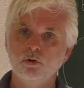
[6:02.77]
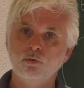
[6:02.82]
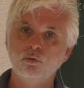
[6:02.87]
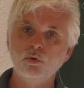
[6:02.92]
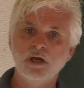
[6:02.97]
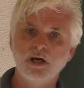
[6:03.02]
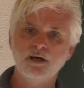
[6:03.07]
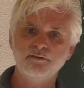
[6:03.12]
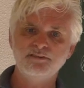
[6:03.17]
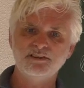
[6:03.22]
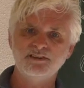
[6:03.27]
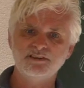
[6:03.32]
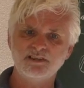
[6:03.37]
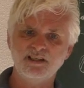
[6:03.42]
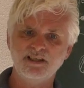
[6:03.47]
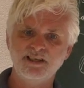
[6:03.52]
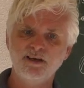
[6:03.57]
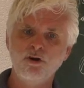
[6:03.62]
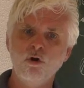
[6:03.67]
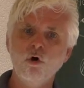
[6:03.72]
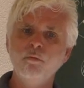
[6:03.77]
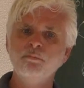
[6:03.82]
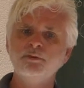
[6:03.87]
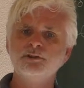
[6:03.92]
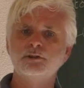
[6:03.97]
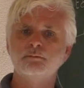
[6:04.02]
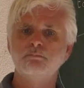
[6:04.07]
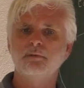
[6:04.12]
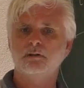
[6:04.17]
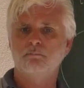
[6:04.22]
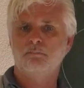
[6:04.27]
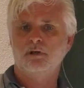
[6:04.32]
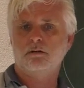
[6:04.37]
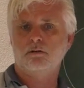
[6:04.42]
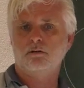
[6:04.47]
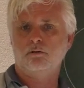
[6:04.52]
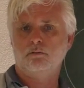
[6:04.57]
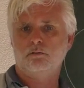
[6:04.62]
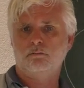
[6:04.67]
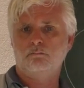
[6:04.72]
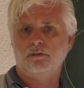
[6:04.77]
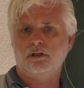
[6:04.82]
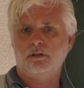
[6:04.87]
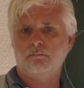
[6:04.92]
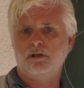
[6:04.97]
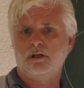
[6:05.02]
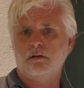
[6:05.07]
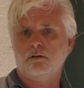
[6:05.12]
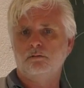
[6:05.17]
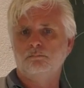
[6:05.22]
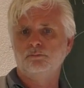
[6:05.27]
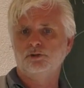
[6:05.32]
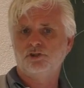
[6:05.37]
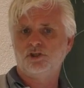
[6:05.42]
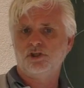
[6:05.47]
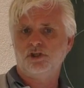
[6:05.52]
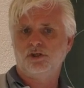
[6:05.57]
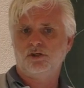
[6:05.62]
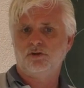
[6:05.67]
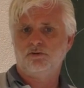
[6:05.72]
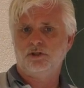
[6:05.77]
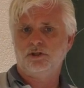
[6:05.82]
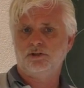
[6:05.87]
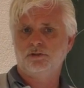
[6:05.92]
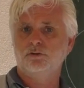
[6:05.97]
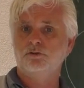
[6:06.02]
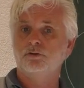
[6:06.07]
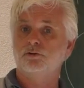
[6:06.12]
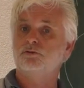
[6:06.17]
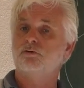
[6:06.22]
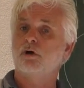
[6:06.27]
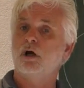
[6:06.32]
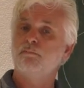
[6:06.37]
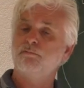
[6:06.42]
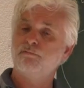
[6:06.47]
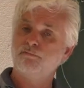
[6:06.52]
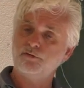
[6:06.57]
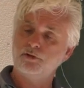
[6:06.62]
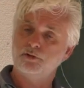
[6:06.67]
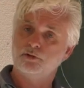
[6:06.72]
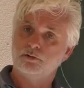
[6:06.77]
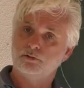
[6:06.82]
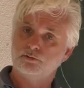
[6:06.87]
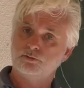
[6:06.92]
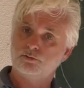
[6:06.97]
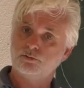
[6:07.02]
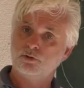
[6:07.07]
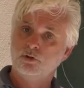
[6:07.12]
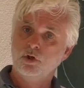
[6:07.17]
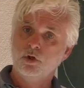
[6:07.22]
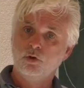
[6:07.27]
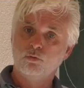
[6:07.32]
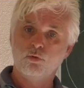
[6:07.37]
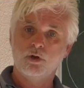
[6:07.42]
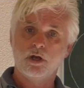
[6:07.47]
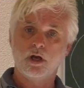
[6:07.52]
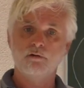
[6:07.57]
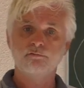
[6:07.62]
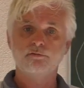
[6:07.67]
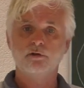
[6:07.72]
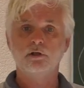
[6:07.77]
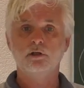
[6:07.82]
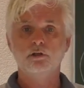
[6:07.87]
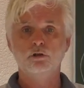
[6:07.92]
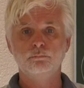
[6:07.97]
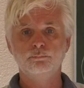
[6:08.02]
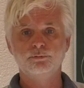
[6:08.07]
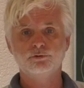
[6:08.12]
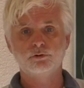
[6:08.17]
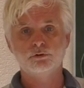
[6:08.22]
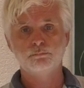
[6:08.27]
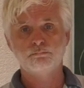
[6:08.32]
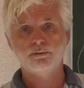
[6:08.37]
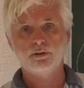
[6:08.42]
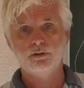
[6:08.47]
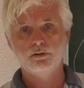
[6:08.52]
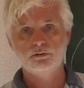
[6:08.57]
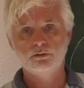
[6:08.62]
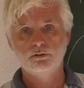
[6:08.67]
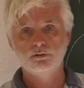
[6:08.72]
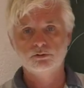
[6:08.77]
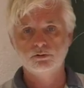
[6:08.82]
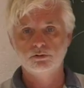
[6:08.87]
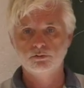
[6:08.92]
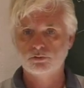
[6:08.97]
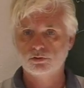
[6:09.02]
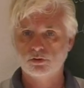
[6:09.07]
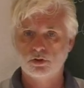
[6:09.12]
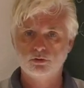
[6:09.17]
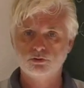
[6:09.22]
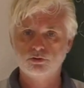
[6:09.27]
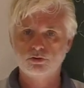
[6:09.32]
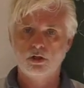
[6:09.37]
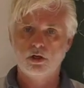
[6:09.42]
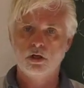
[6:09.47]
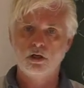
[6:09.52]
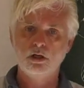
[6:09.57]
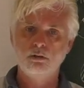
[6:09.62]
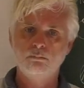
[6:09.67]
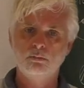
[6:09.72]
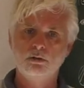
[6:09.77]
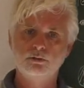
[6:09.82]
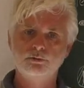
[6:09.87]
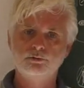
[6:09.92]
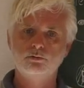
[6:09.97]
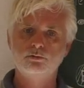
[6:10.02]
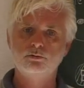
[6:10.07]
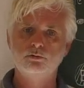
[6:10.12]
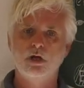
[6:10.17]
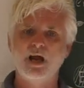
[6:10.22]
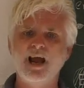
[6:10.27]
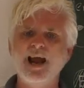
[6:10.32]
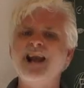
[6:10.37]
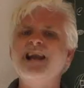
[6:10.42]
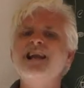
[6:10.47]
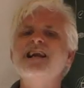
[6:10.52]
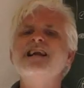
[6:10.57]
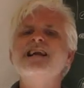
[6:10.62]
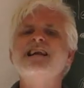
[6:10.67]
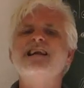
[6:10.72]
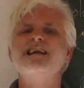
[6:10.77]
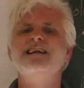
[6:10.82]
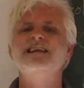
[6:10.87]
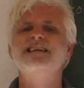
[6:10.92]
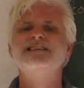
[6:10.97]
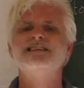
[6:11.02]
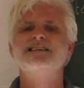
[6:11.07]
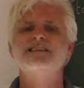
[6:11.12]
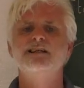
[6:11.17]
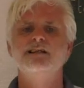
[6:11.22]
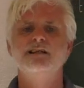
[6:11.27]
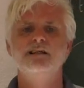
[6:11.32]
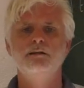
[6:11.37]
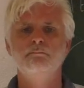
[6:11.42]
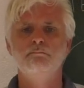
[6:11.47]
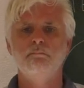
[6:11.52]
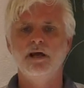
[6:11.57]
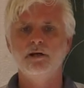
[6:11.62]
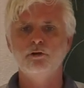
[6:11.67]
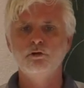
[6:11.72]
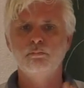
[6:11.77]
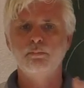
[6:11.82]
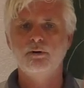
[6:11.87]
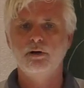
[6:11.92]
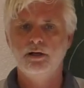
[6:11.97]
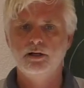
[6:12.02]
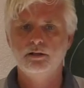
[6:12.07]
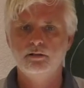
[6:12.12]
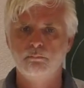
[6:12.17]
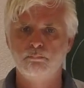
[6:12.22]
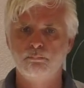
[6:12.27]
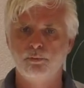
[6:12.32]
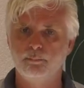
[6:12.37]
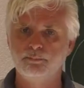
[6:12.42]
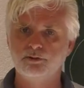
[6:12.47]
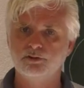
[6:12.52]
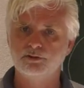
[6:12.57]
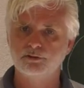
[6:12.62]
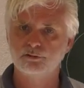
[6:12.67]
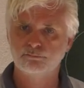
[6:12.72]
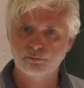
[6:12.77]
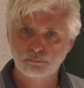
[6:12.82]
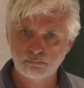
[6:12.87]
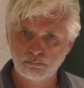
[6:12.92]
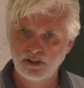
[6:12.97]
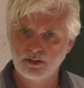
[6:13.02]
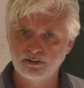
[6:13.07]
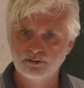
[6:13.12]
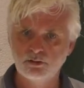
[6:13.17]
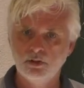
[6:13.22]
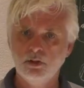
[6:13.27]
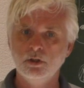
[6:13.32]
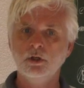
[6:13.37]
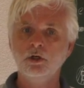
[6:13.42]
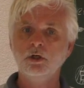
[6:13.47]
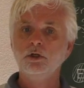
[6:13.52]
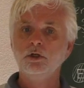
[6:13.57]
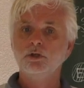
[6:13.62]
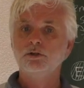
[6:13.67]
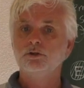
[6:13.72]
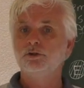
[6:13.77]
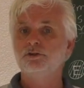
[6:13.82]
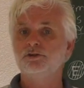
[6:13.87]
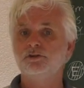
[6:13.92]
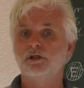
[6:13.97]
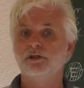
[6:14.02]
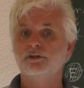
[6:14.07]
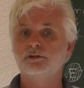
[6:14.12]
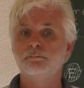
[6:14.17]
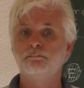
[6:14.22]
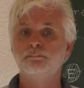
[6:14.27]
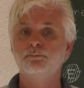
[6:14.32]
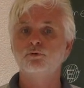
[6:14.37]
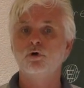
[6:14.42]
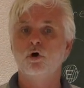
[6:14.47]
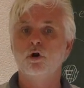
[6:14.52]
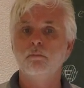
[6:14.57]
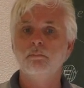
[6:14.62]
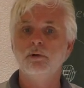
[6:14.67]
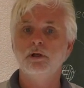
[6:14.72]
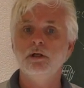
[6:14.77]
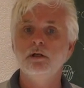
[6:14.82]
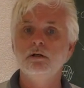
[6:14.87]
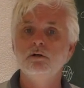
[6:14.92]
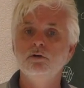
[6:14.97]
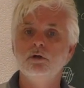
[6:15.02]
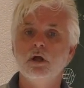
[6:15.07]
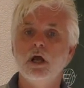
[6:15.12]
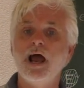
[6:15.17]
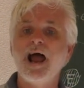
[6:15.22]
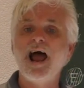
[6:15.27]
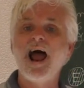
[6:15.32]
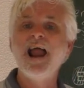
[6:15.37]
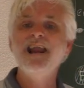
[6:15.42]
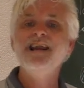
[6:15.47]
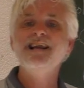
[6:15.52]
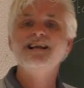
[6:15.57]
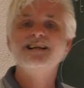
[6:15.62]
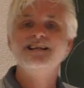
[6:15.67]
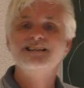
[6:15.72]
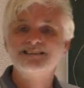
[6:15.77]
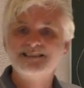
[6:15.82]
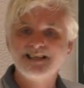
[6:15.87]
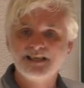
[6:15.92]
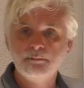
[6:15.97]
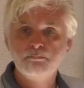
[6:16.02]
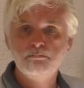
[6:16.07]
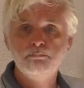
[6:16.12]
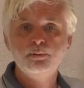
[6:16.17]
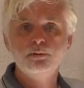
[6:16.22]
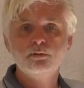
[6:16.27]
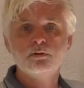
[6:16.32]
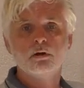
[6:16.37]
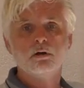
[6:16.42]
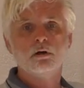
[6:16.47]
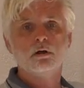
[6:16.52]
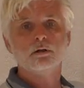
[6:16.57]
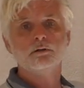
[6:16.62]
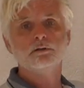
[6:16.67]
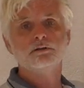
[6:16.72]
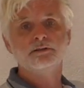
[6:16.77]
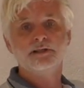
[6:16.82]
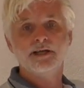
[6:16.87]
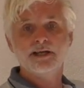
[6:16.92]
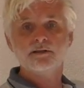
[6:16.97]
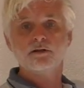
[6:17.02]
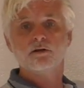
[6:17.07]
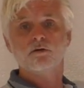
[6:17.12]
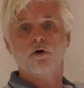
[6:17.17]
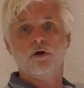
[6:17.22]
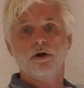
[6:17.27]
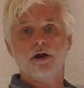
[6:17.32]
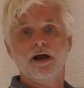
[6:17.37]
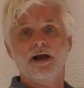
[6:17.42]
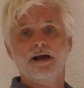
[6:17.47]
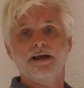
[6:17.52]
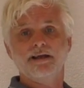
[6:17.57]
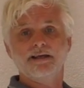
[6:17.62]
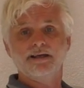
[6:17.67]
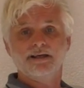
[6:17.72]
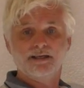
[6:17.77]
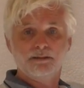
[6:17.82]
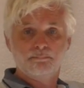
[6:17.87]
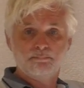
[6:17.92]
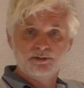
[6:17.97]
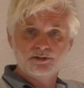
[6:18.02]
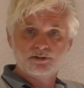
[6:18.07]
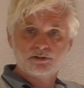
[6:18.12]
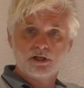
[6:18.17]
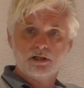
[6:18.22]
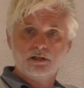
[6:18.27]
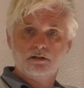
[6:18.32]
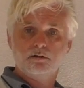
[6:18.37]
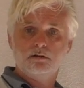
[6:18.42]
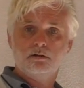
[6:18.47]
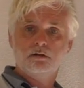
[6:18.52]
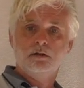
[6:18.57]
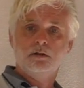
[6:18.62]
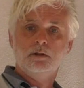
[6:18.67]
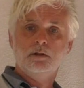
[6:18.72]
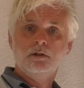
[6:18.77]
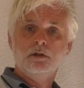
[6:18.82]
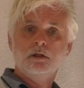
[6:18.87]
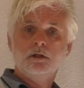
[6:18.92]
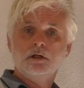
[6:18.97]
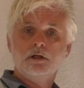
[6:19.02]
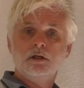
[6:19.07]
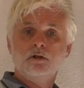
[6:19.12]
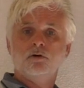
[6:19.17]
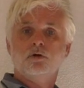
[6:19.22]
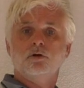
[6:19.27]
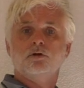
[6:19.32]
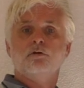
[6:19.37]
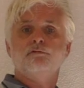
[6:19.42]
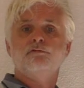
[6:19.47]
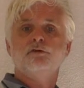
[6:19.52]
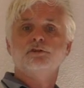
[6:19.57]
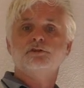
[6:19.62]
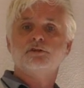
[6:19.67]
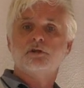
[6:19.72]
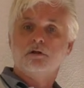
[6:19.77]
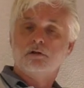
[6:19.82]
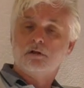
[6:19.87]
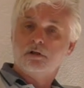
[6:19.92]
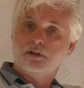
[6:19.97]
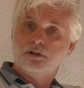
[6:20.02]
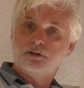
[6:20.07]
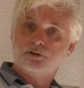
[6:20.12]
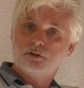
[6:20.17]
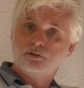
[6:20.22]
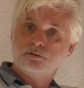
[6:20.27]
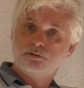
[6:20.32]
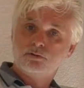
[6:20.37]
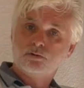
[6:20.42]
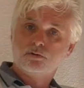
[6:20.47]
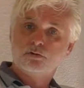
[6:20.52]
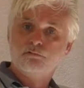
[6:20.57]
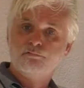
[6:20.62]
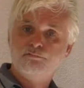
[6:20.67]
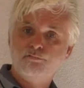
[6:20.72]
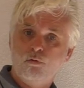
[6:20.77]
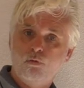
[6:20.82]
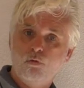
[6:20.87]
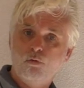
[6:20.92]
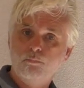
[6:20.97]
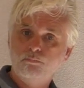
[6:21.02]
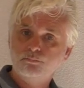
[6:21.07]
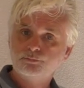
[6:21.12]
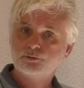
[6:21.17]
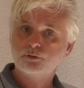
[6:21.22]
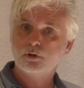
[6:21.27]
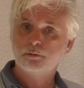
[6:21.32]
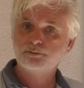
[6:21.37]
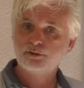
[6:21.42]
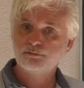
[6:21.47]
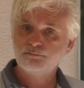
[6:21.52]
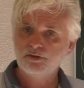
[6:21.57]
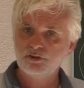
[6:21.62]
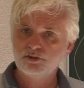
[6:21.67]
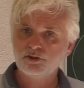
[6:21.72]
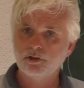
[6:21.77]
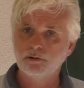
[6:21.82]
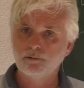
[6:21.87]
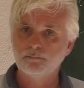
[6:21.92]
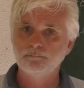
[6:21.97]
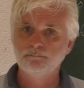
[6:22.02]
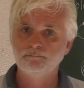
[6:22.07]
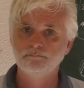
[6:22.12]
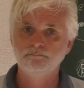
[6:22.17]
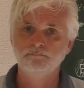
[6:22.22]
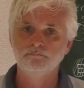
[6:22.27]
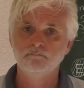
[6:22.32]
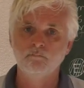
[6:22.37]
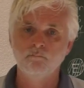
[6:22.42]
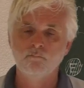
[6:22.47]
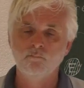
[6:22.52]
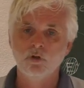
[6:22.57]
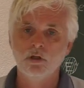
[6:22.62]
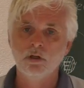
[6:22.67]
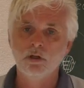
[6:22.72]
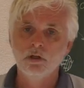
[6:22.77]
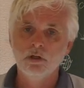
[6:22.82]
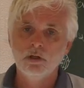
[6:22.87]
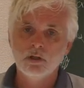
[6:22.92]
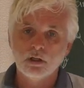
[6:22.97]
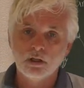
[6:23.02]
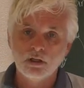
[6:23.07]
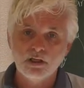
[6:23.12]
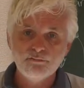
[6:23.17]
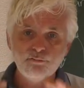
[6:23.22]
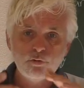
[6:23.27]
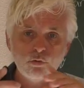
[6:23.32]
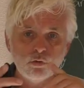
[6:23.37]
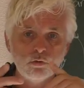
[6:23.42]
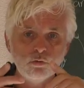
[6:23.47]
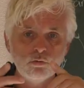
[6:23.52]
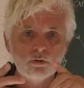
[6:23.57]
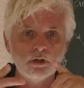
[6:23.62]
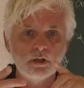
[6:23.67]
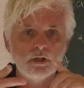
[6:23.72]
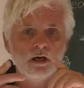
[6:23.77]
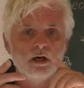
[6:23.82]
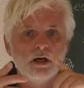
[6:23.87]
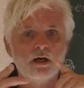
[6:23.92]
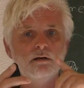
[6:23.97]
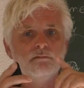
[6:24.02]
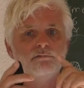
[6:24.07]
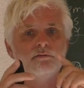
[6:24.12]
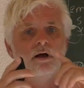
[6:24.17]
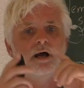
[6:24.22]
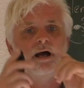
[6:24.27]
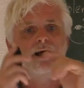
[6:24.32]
We have this enormous mathematical machinery to describe fields. We have Hilbert spaces and such that enable us to endlessly manipulate the properties of space, just as Ptolemy could endlessly put on yet another epicycle in order for his calculation to conform to observation. And if you only have a